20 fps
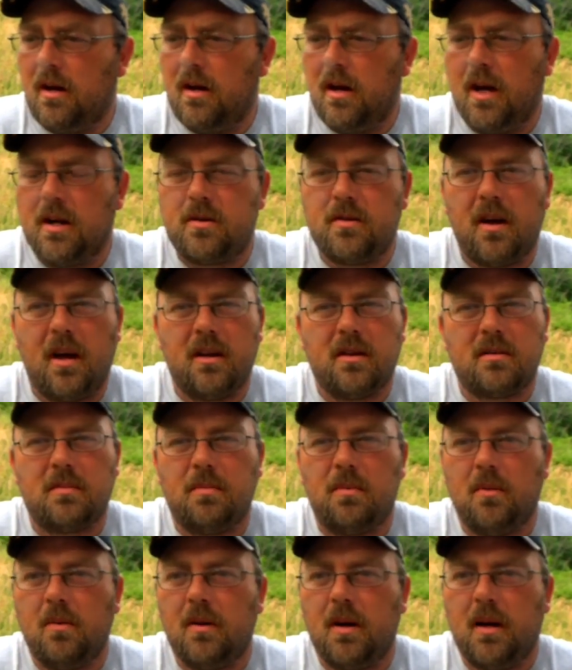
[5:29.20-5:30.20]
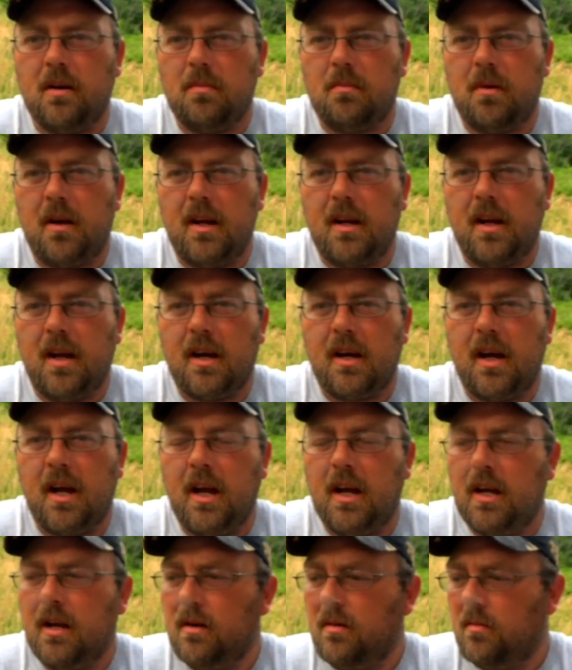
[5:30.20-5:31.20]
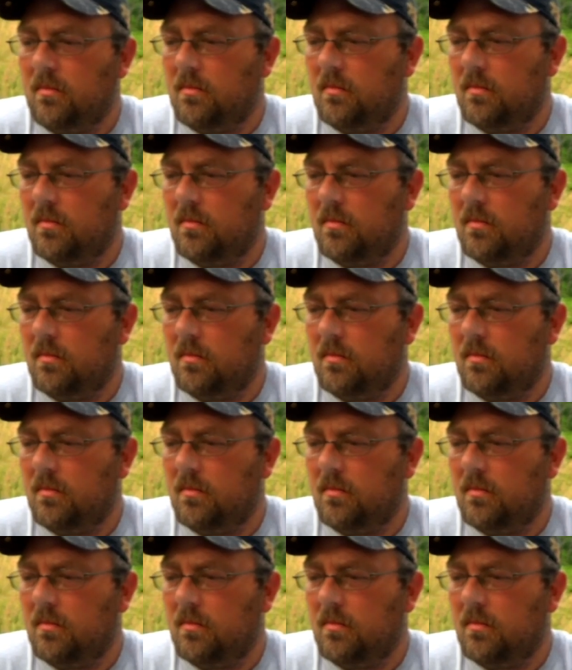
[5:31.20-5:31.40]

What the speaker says: I try to support everybody I can.